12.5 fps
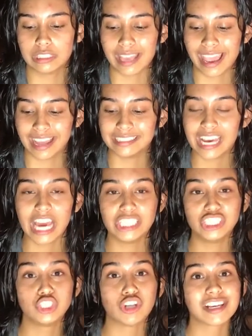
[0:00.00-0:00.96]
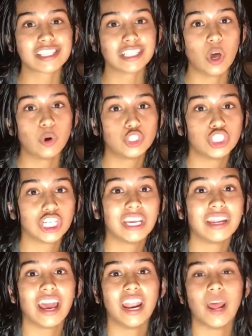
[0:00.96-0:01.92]
anti-stress
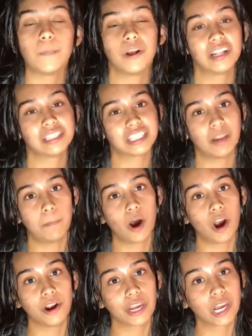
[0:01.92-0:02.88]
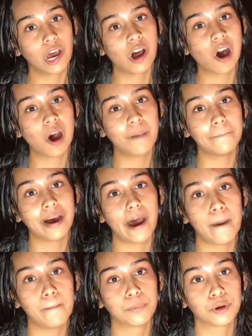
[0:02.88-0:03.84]
lotion and I put on some arnica on
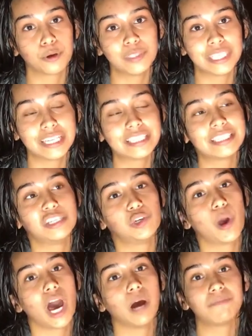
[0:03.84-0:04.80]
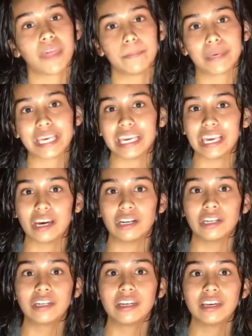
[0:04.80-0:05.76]
my bruises to help them
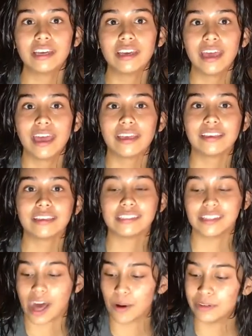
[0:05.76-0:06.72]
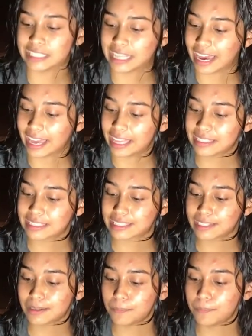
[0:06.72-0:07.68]
heal. So that was
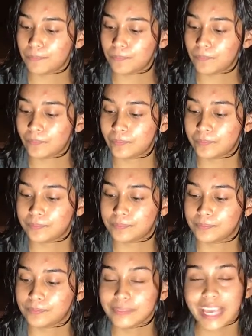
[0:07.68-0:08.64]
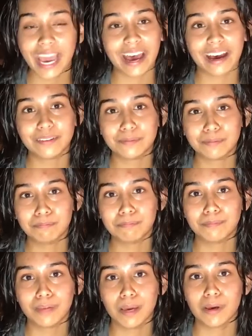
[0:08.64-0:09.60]
nice. Yeah,
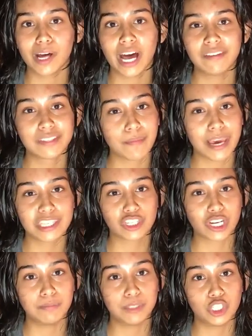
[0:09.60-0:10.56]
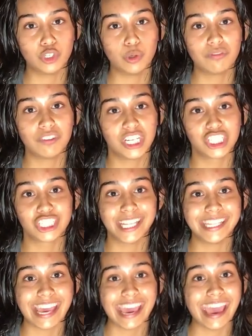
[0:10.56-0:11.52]
maybe I'll have some ice cream to finish the
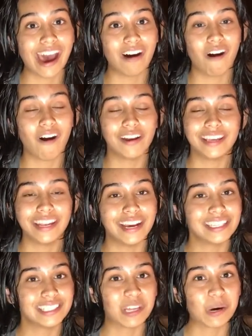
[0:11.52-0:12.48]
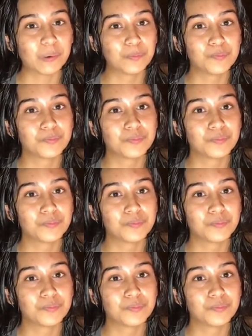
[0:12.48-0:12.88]
day out on a nice note.